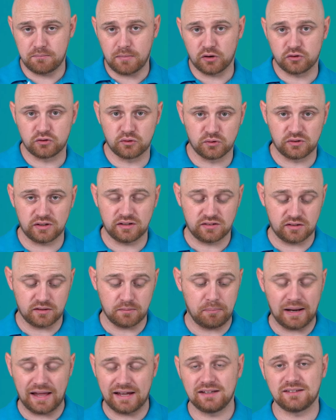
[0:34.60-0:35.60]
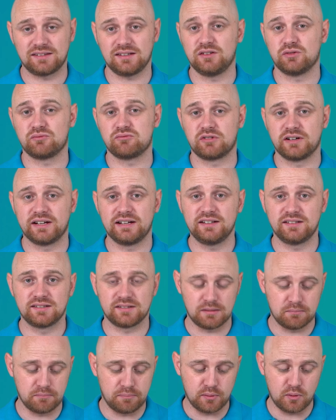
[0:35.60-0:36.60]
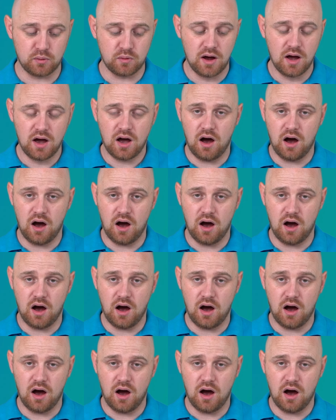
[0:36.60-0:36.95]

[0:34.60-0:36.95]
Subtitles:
modules into the plates is really simple.